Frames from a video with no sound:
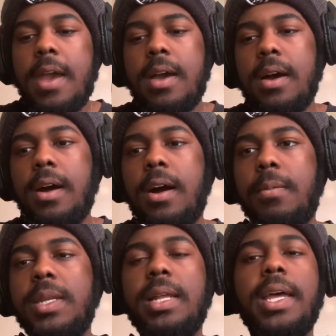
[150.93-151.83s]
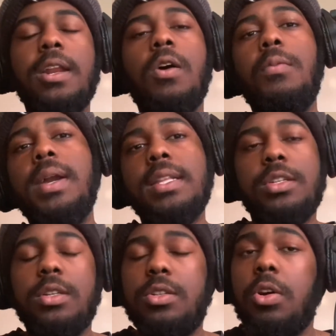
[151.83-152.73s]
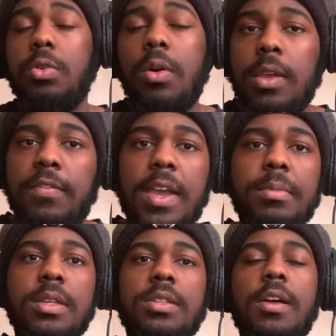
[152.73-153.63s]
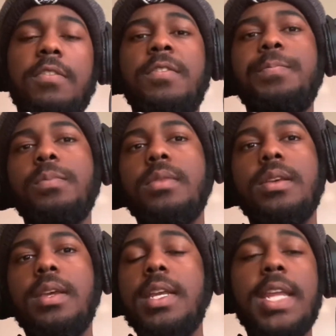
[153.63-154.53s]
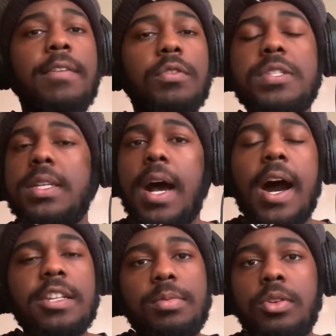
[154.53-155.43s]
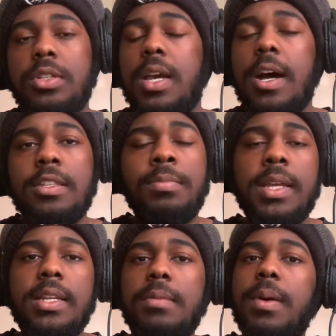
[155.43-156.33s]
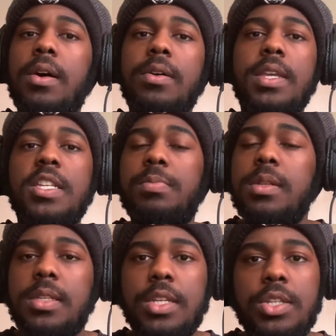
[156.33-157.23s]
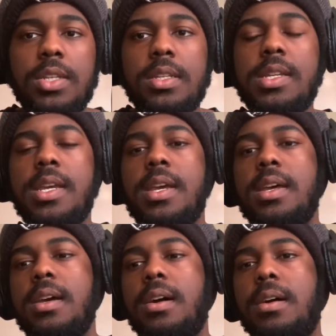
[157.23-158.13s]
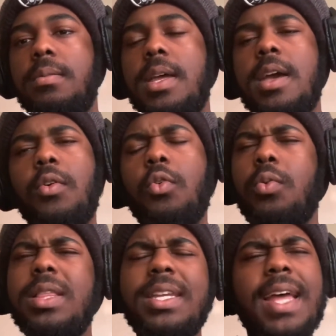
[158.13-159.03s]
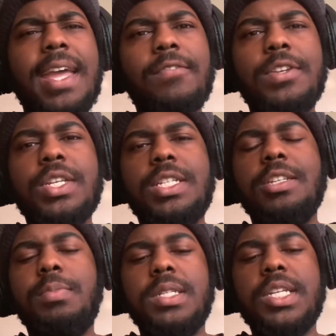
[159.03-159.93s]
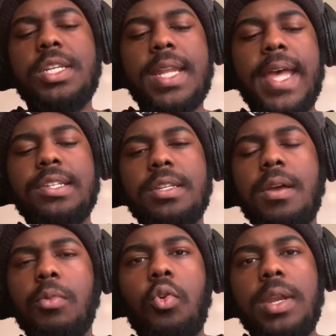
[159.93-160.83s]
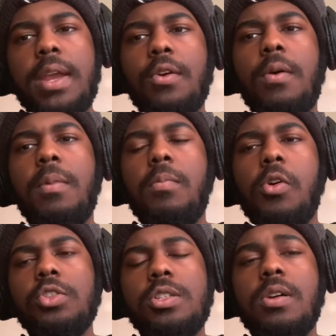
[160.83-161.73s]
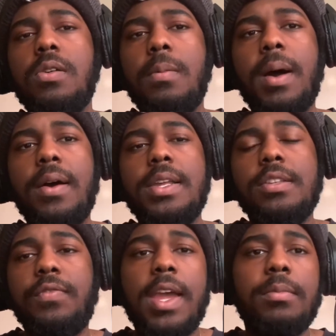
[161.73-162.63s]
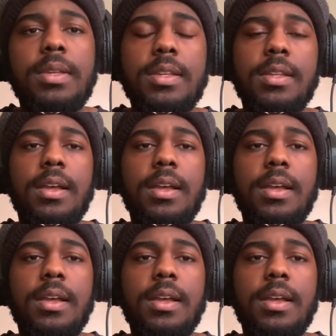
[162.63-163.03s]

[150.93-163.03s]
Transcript: And then later on, we got to the Todoroki family stuff. Endeavor was in the hospital just contemplating about his position, or really not even just his position as the number one hero, but more so about his family